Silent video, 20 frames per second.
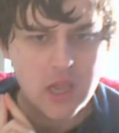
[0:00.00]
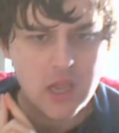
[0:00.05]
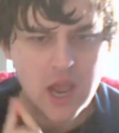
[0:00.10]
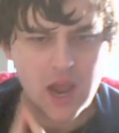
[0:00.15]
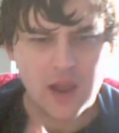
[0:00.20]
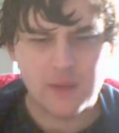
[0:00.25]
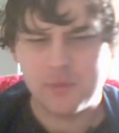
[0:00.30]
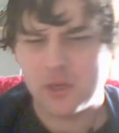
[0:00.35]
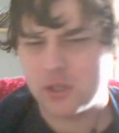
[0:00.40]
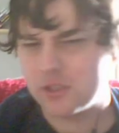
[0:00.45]

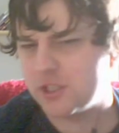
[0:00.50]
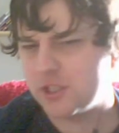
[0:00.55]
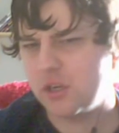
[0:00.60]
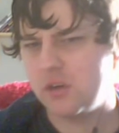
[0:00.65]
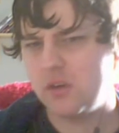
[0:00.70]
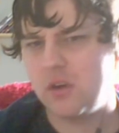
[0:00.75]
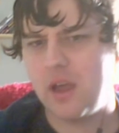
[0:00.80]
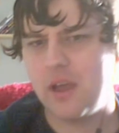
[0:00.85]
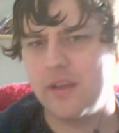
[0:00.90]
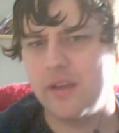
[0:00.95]
I'm not
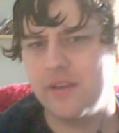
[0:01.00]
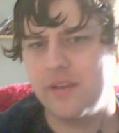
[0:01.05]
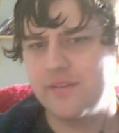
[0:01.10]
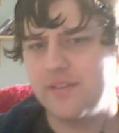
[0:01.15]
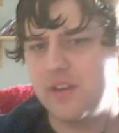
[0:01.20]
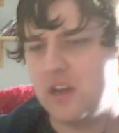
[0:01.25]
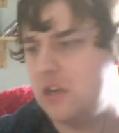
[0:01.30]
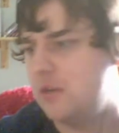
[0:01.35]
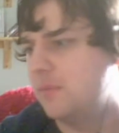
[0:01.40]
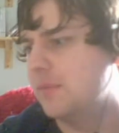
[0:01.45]
sure if
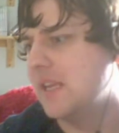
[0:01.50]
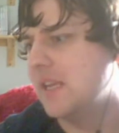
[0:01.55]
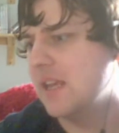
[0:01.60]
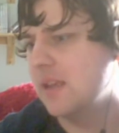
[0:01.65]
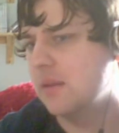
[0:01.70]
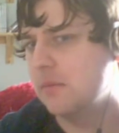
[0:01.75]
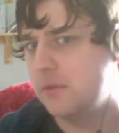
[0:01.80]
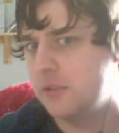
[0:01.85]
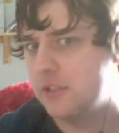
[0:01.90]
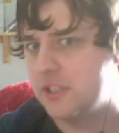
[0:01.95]
I'll be
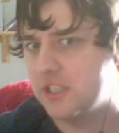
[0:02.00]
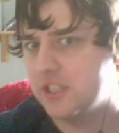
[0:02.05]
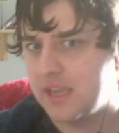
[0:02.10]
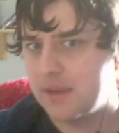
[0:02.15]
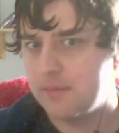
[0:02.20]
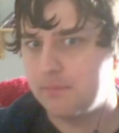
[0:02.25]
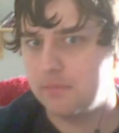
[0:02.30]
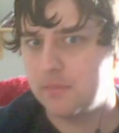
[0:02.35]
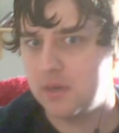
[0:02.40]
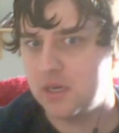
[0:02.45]
able to
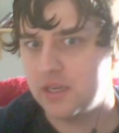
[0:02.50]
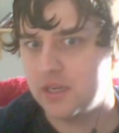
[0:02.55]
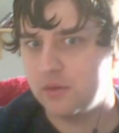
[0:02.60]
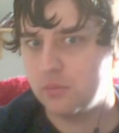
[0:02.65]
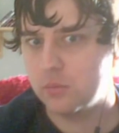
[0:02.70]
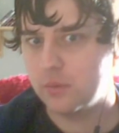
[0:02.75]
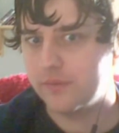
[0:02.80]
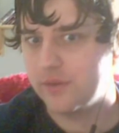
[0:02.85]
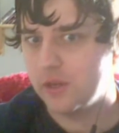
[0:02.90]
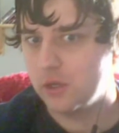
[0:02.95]
get my
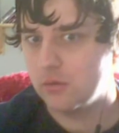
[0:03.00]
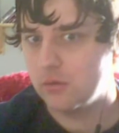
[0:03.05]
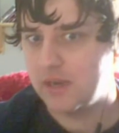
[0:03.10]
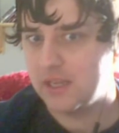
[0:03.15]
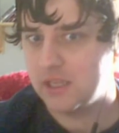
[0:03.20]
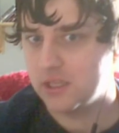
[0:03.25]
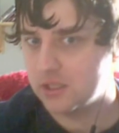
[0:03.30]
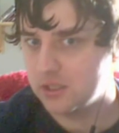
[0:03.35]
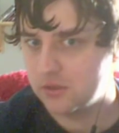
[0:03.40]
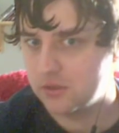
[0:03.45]
review
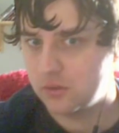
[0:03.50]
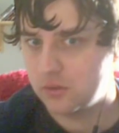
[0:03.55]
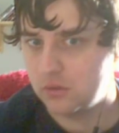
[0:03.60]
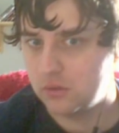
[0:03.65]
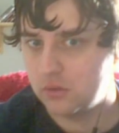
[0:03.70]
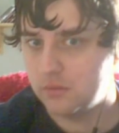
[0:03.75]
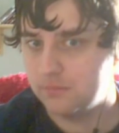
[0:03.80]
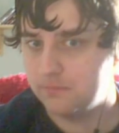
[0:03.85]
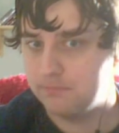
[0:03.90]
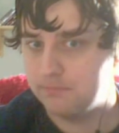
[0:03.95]
out the
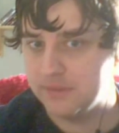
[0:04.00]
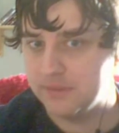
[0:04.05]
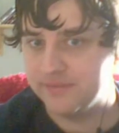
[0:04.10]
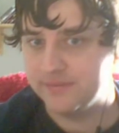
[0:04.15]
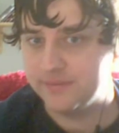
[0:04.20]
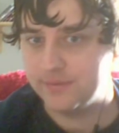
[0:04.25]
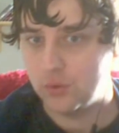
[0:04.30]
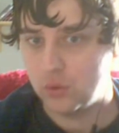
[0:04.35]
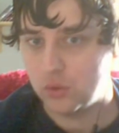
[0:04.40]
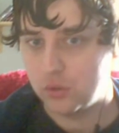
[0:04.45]
door
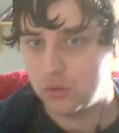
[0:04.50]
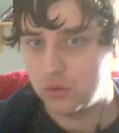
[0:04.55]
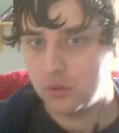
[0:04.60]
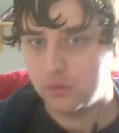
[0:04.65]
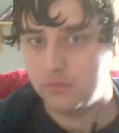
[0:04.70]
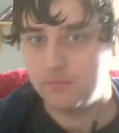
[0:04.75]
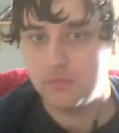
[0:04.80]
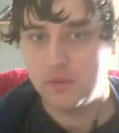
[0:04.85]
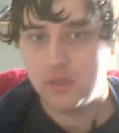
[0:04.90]
before